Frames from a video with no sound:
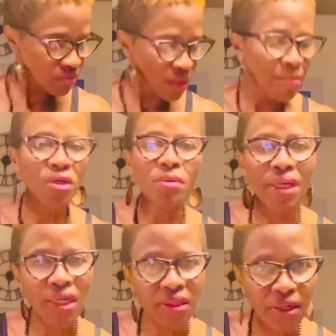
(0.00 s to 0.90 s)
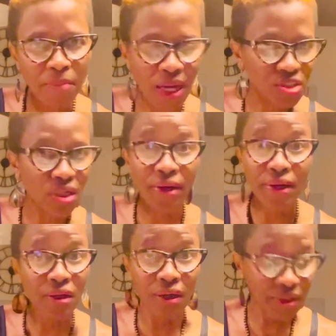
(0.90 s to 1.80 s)
I'm gonna make another batch. I got
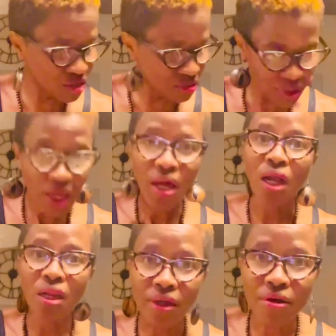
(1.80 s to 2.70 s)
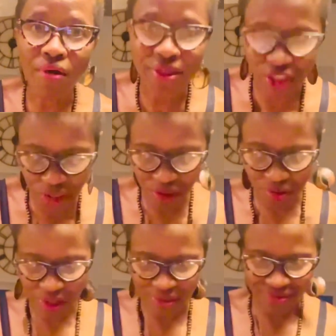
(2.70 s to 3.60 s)
a lot of
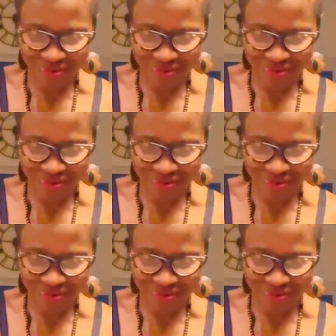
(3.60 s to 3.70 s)
grandchildren.